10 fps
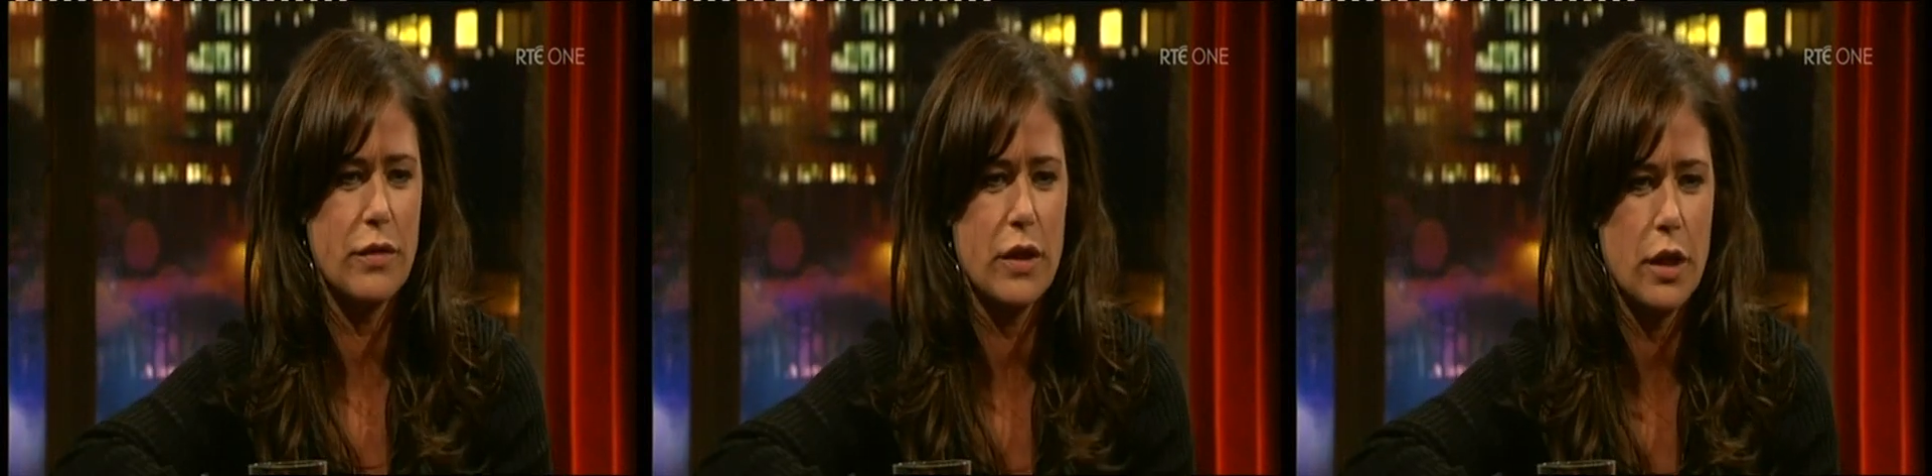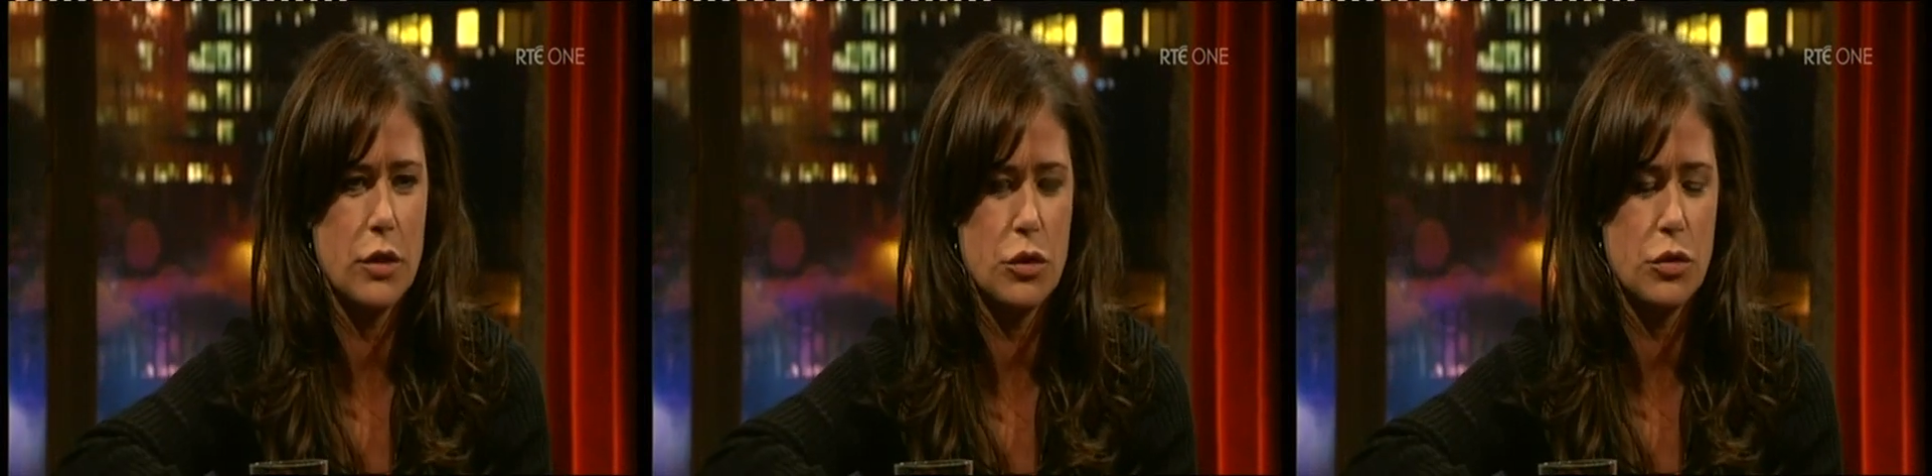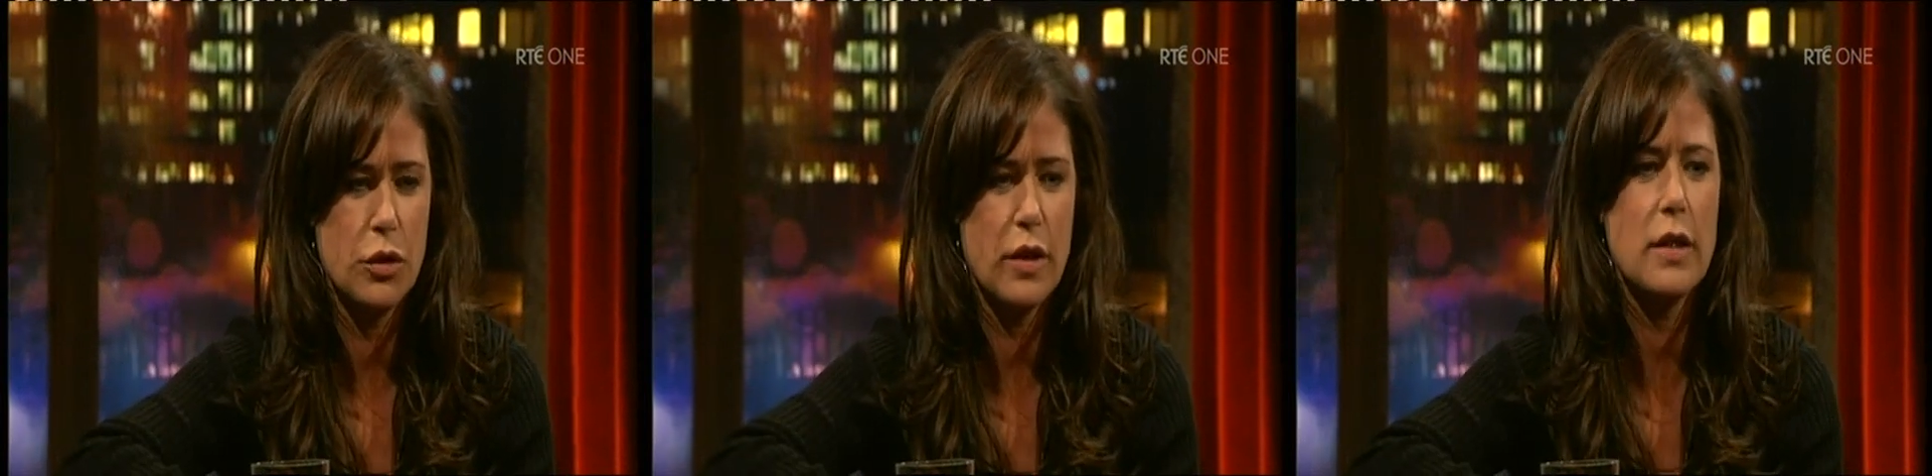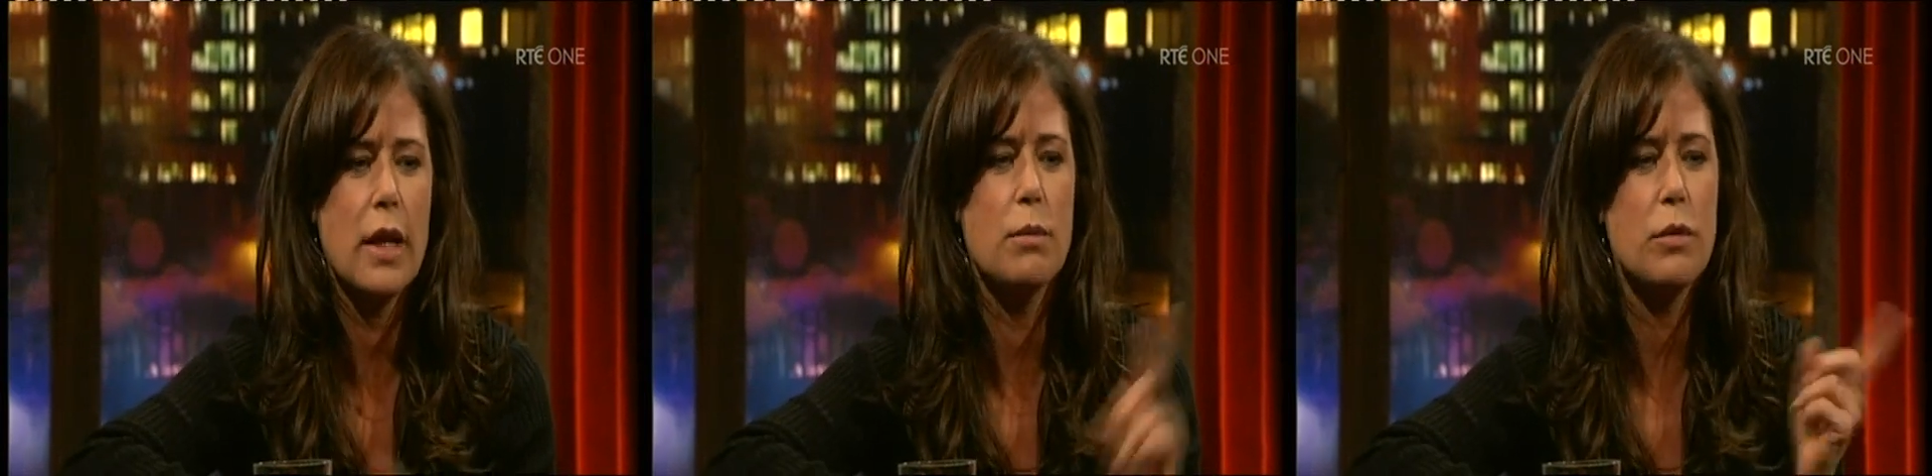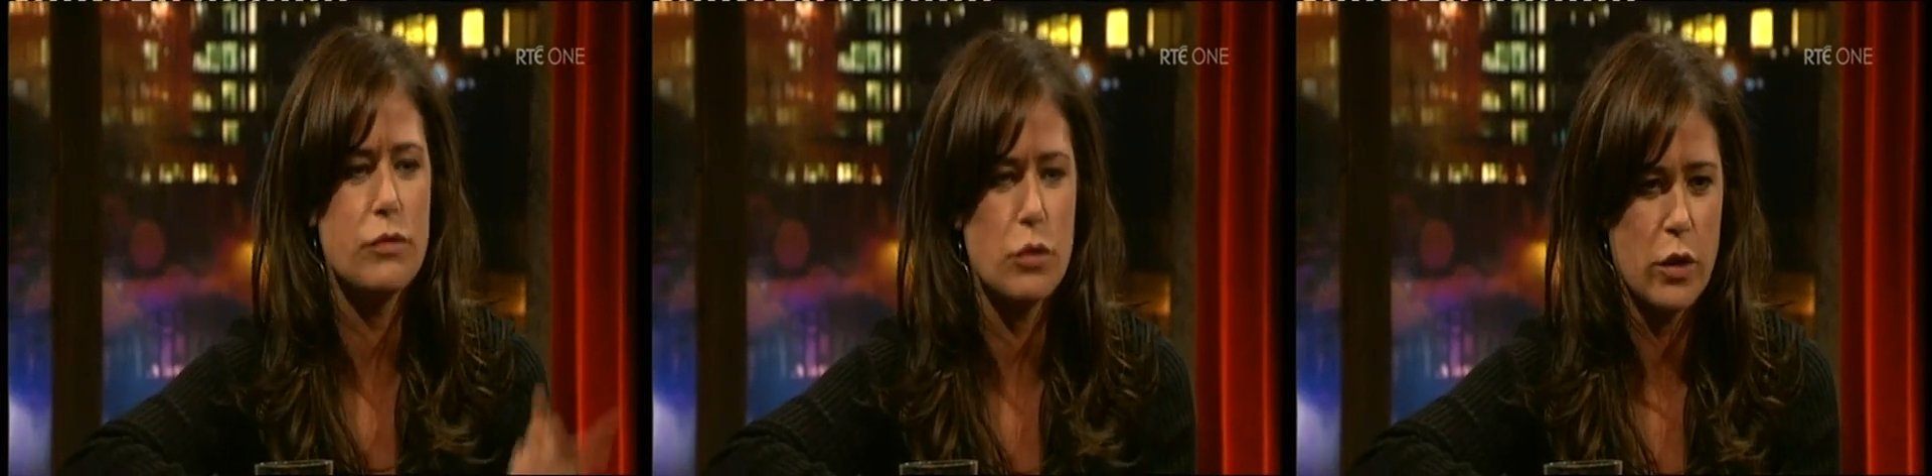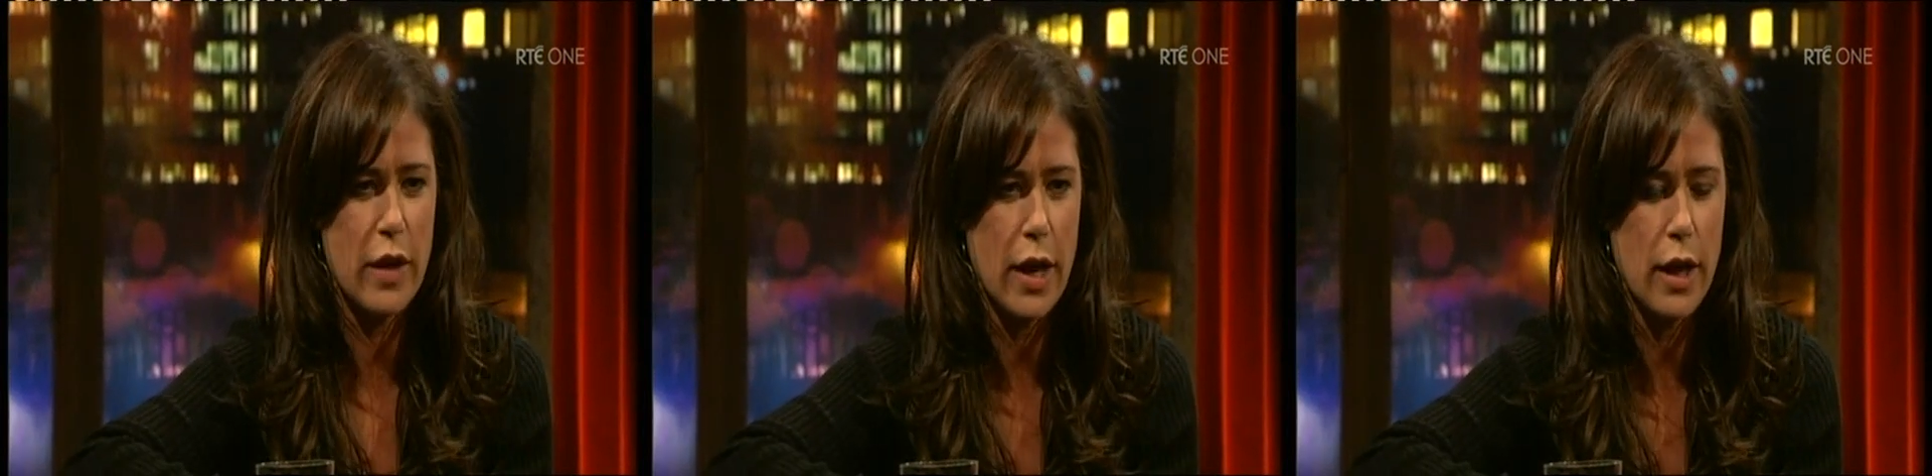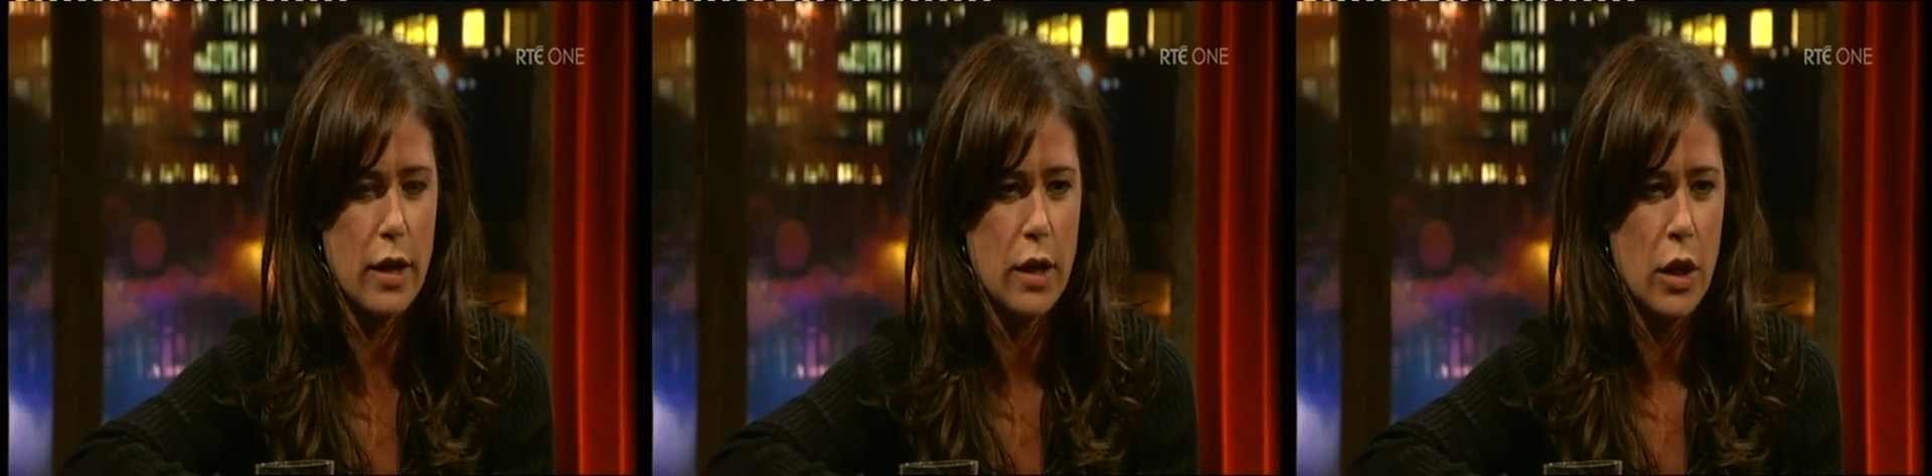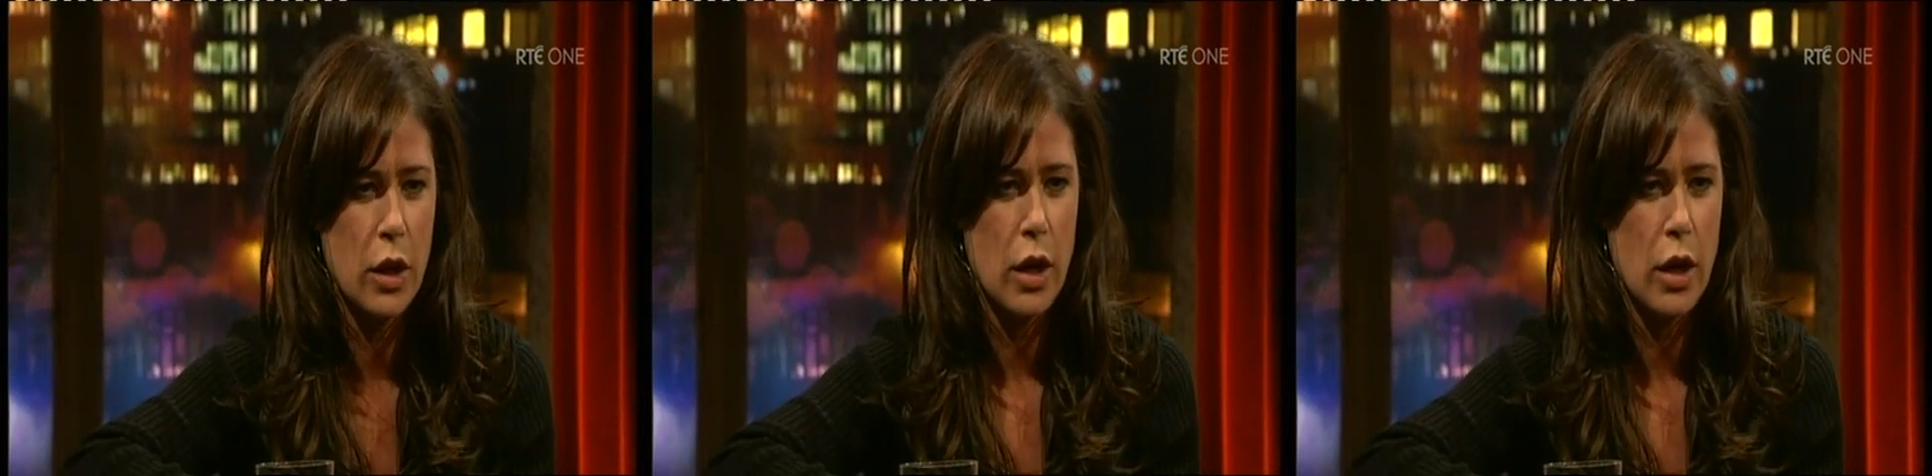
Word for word: of the country. The time before that.